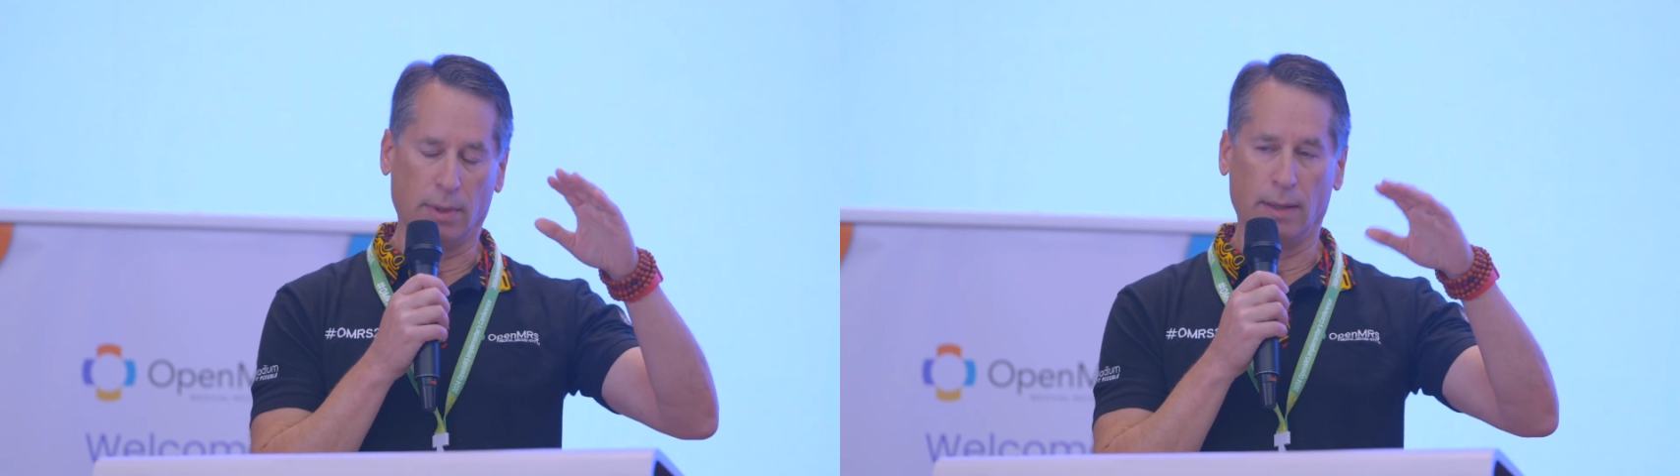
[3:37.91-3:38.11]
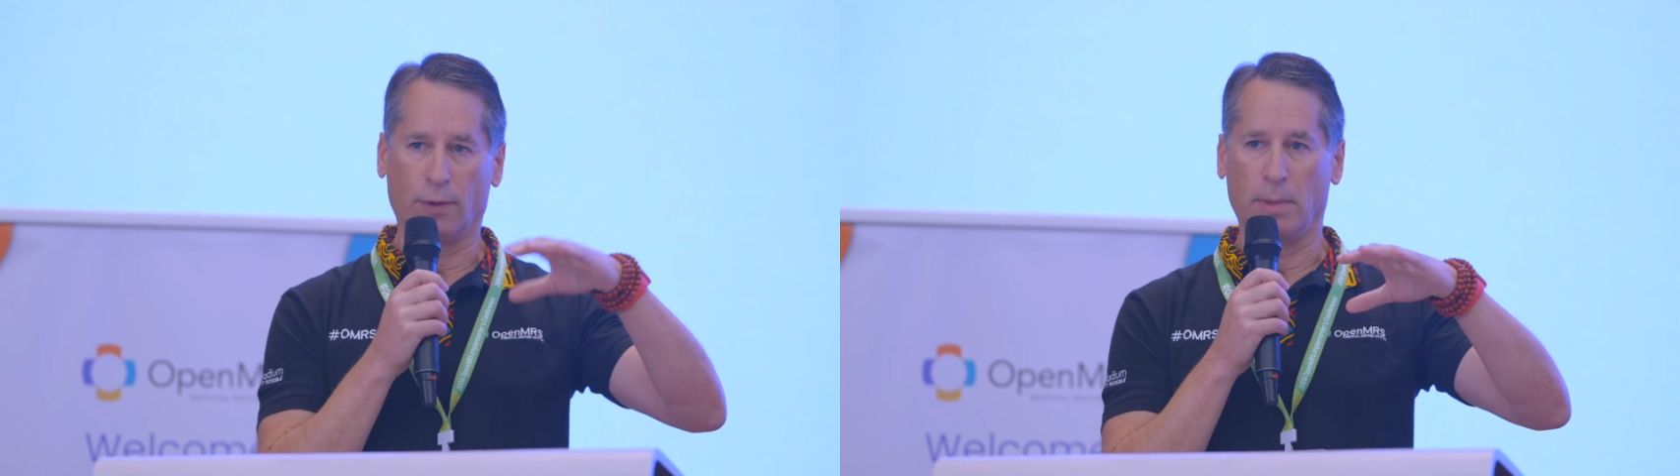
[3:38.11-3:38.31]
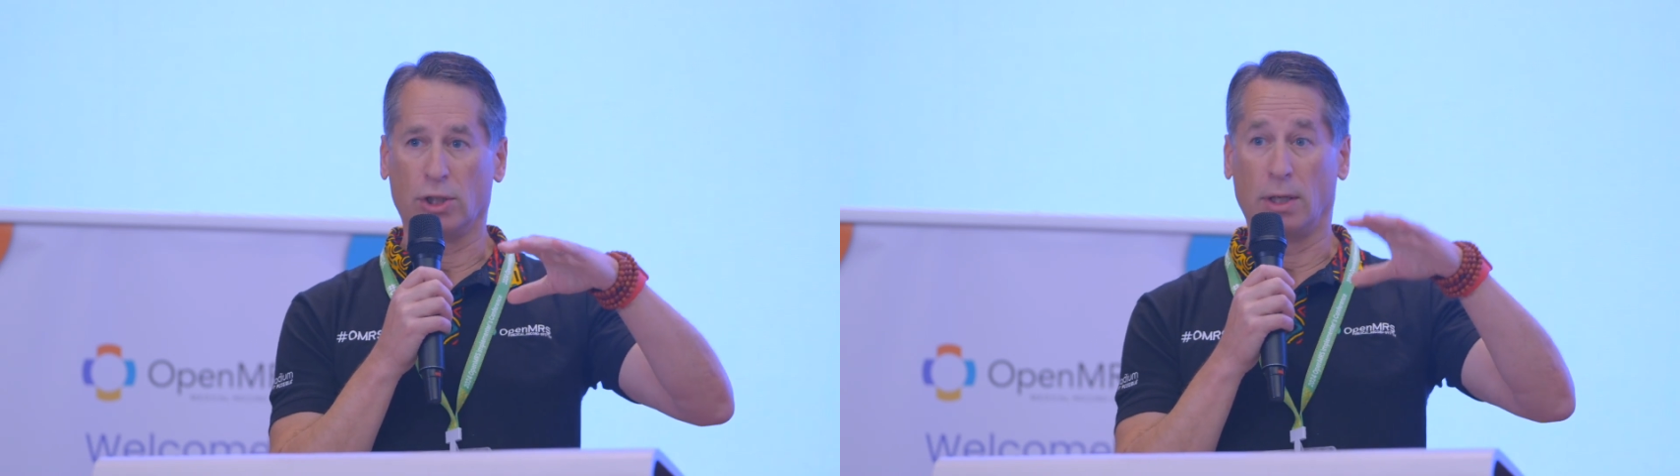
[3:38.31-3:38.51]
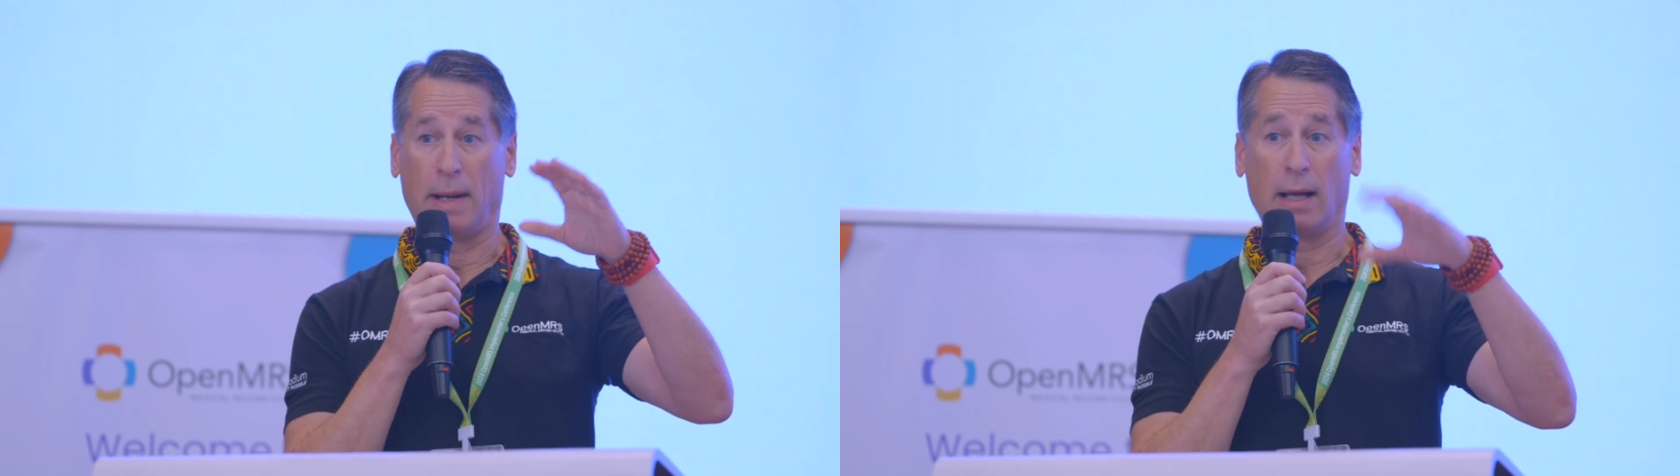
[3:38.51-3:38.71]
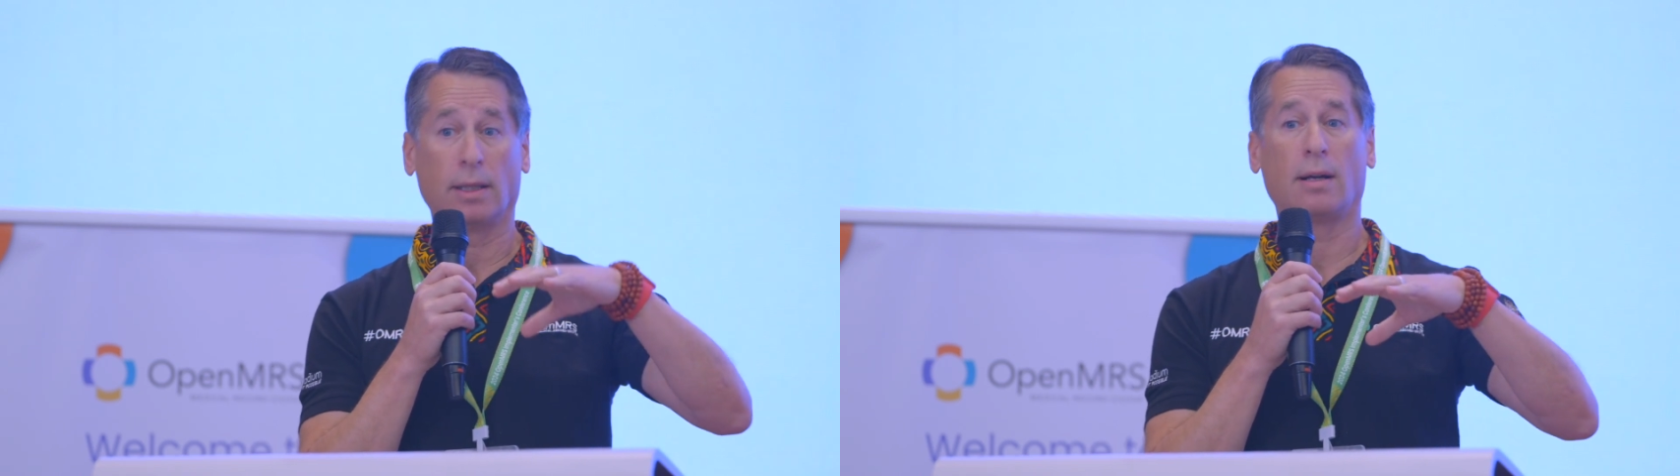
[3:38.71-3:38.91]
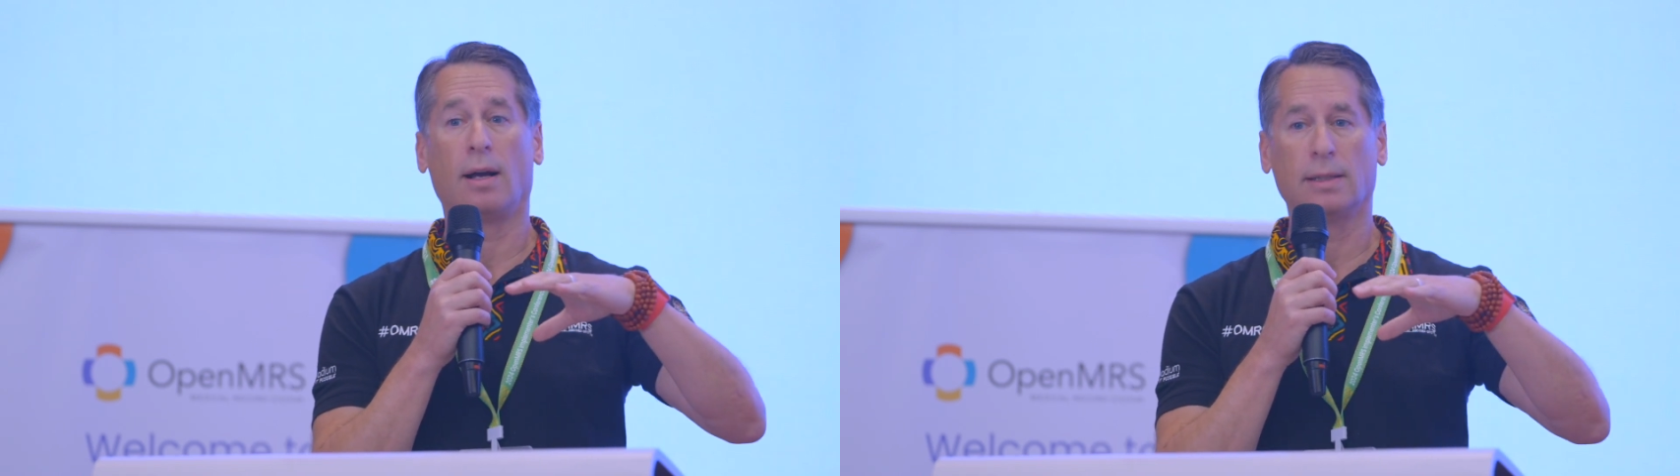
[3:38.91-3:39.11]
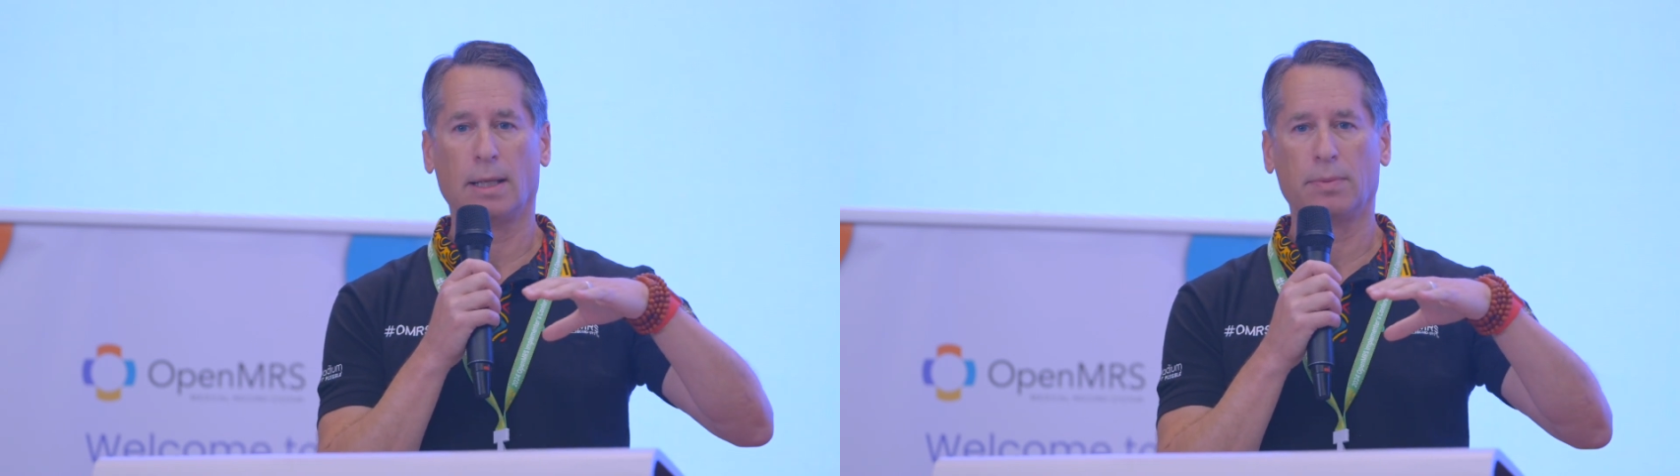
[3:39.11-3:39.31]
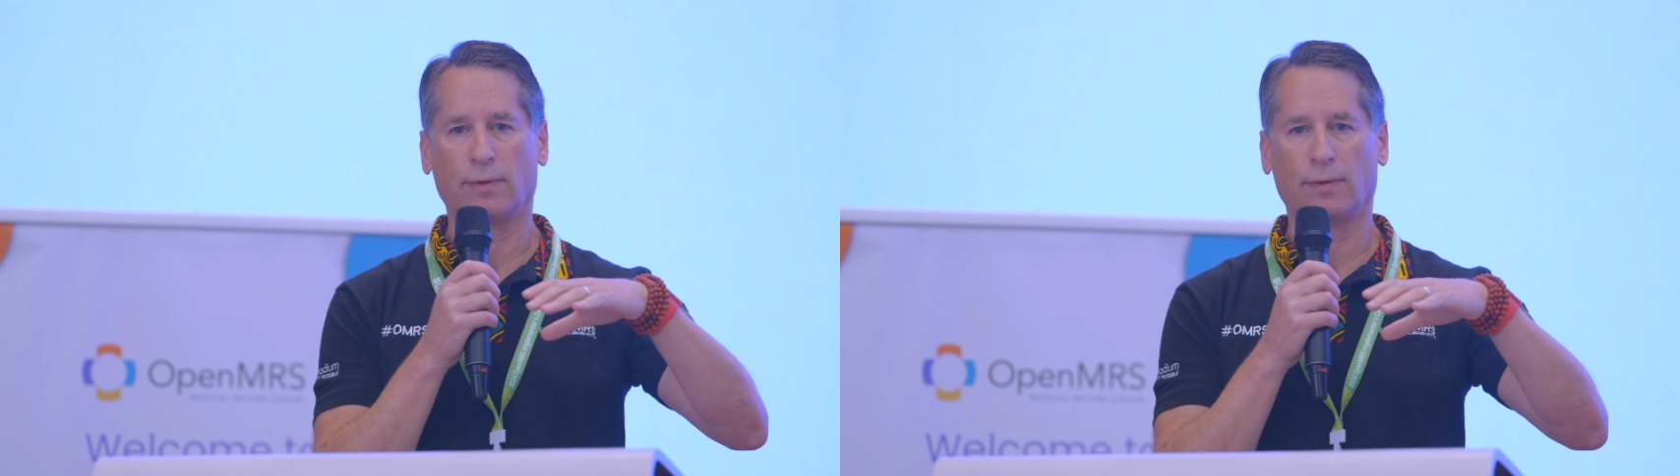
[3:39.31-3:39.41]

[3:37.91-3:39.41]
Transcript: information about the concepts